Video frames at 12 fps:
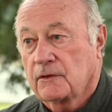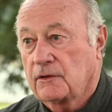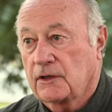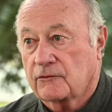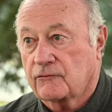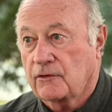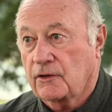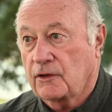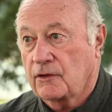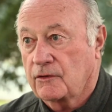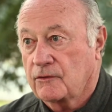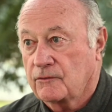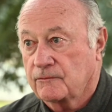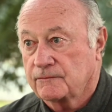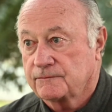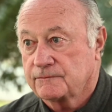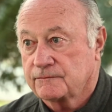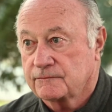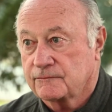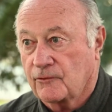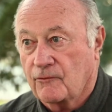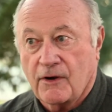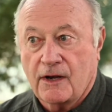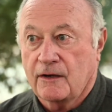Next thing you know, we're
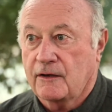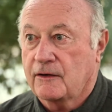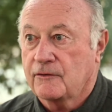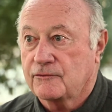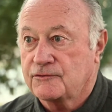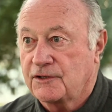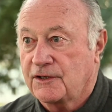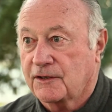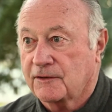writing another check.